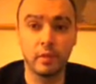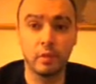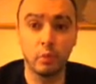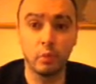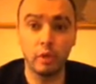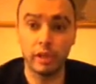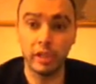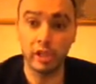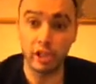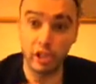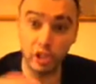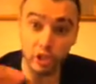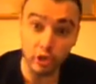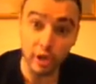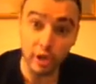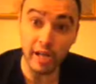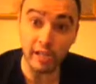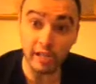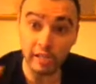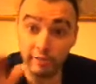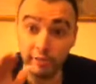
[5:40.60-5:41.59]
What
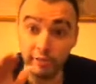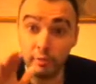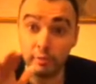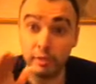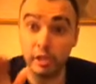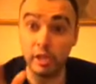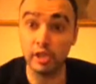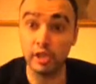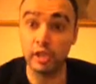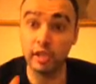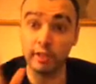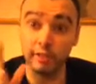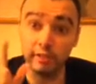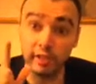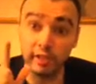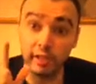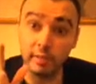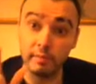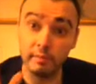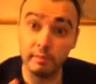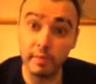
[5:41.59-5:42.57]
distracts you from yourself
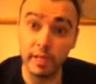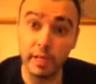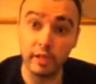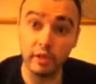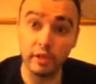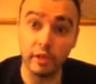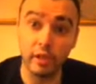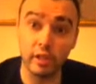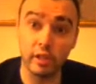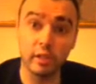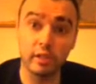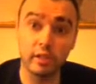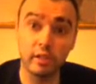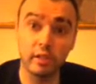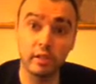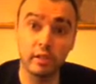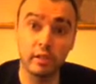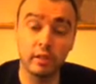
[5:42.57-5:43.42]
is the matrix.